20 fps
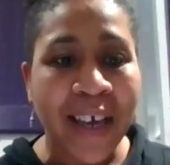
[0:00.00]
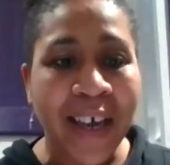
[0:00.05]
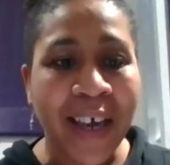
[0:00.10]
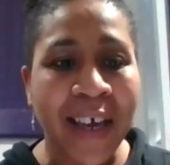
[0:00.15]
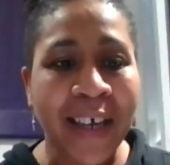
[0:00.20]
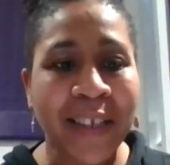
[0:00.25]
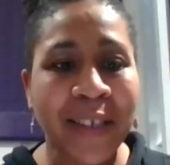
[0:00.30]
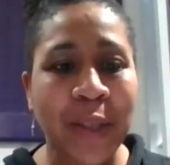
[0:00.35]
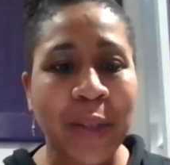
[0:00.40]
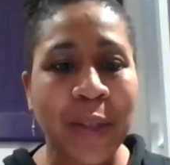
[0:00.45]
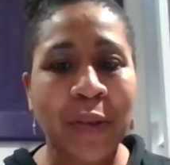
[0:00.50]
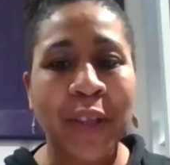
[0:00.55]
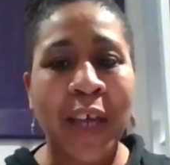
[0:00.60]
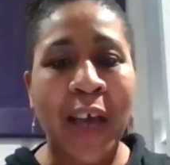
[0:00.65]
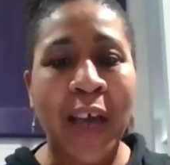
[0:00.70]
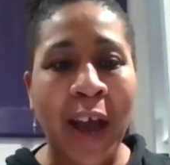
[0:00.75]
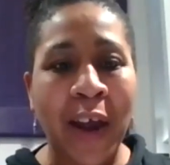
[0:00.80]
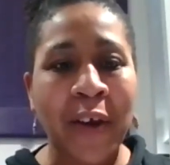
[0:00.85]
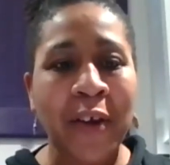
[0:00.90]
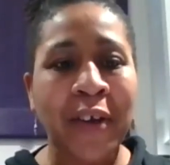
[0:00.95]
And so the
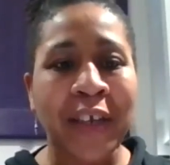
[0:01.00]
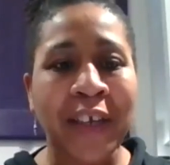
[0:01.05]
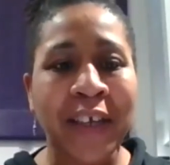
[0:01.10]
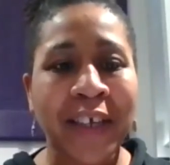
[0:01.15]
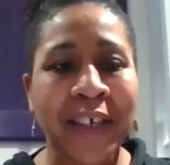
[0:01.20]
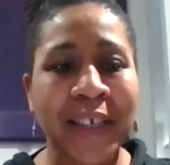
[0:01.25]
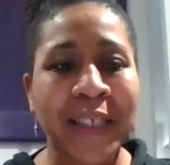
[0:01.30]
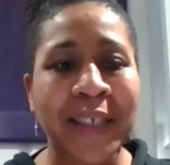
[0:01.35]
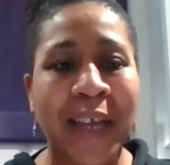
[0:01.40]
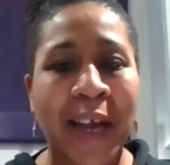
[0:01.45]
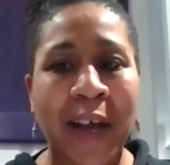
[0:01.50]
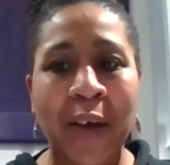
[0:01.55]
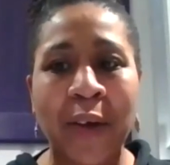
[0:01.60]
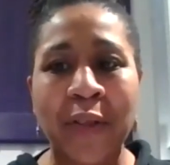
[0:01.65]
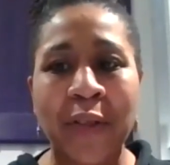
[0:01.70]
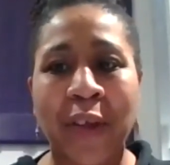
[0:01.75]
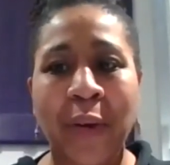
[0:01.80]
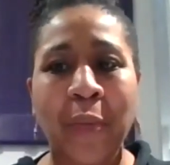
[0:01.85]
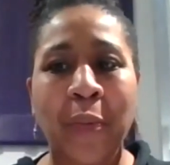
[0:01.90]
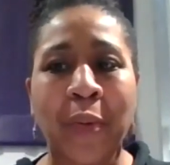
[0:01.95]
irony is now
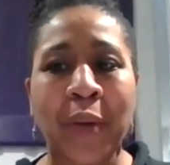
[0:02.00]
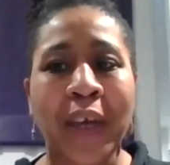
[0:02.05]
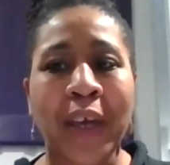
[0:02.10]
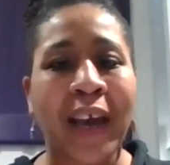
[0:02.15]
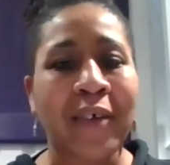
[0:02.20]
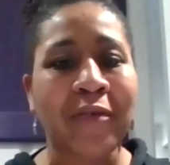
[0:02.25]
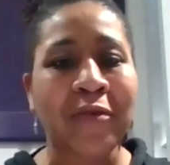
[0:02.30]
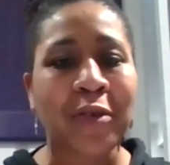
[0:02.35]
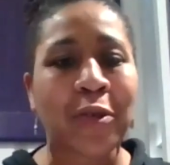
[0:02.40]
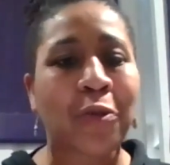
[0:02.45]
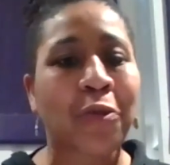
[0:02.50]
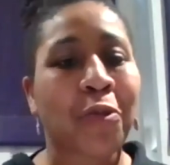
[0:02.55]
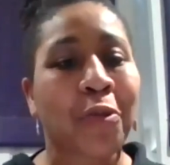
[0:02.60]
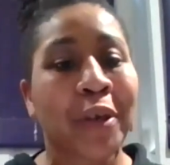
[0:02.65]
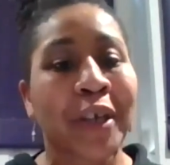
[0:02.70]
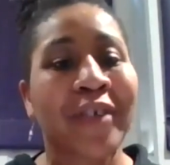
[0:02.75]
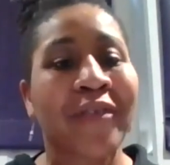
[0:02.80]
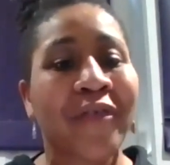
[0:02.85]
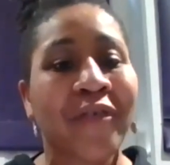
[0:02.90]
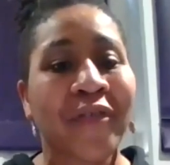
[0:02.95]
that we have to
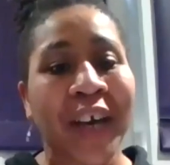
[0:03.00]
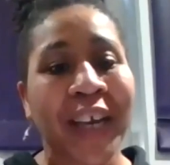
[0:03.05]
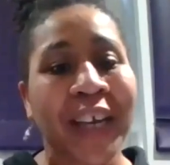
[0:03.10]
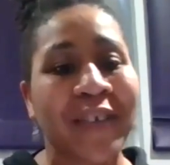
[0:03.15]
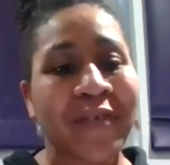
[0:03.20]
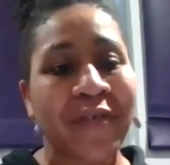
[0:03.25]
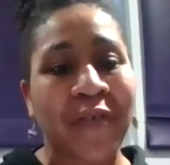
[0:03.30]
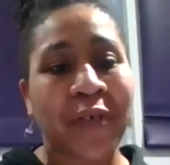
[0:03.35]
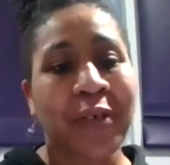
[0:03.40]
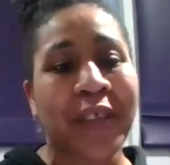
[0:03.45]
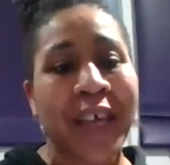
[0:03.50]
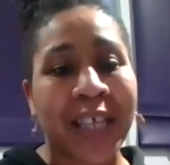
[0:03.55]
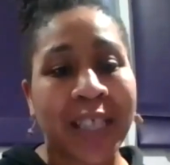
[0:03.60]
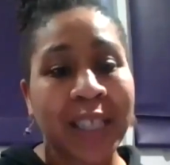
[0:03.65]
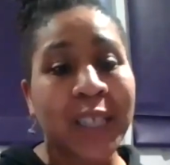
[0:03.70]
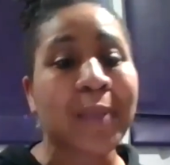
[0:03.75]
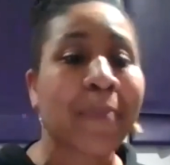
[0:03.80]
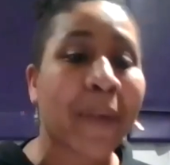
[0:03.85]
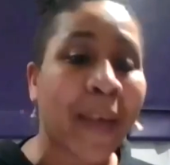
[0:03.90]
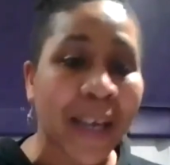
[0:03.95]
refight for that
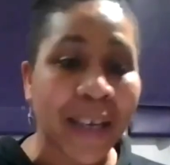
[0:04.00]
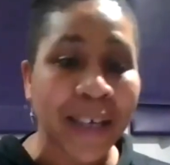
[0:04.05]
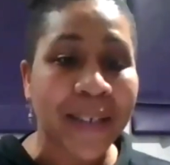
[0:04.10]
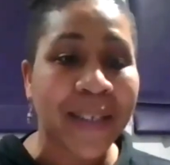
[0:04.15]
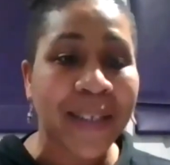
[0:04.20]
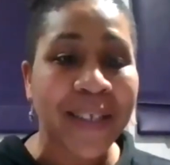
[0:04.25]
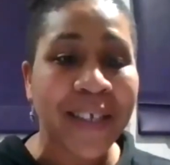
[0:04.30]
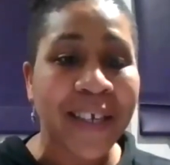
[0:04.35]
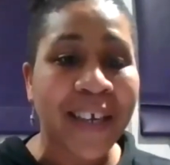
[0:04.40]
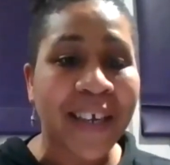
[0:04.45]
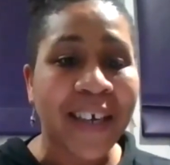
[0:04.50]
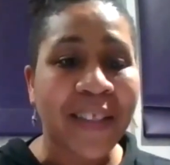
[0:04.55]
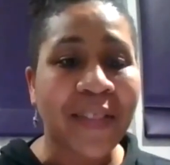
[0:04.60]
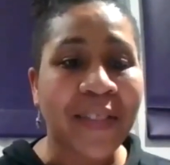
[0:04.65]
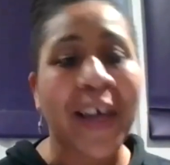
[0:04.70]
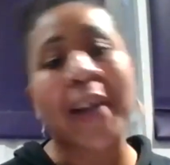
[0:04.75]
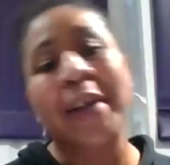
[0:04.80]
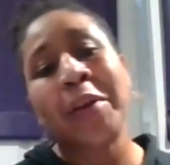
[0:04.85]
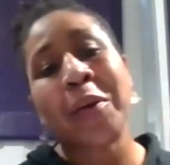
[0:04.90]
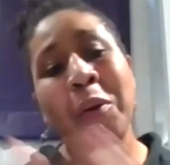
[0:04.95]
space
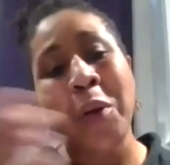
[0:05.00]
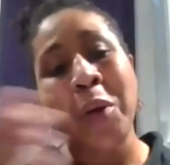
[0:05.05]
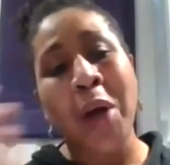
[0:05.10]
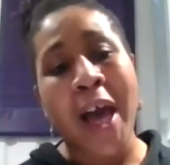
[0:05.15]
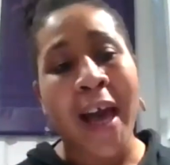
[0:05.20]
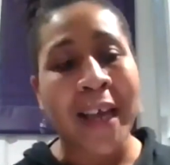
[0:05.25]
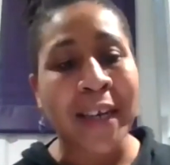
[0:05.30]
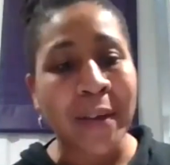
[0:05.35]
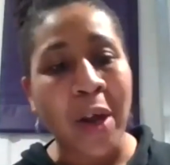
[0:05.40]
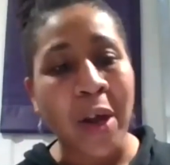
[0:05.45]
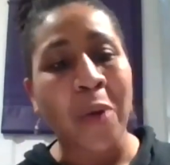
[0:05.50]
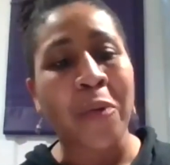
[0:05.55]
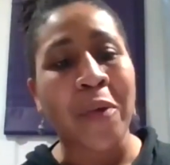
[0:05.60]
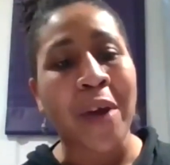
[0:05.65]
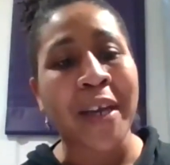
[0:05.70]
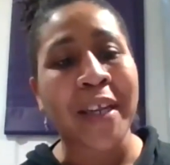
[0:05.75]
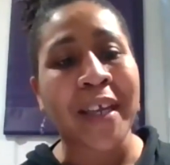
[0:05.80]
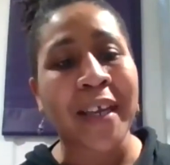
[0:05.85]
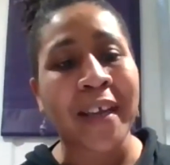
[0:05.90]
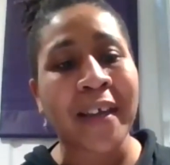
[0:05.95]
that had
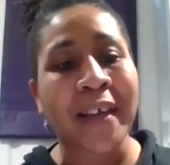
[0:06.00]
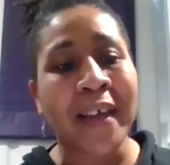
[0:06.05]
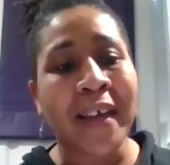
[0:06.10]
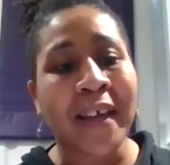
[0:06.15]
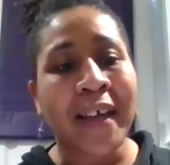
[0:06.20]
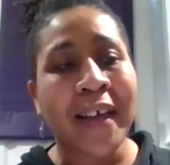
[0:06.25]
already